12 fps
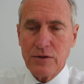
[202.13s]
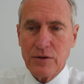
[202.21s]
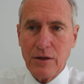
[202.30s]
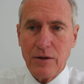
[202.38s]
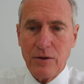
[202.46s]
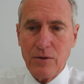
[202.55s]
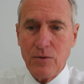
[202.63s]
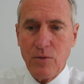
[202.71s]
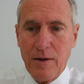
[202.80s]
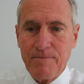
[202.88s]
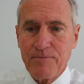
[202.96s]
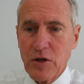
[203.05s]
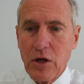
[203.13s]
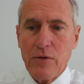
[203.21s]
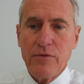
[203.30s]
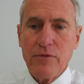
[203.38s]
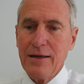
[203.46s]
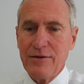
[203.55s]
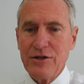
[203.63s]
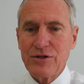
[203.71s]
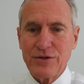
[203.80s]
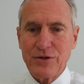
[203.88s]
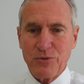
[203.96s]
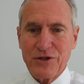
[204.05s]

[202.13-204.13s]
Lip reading: So, this is a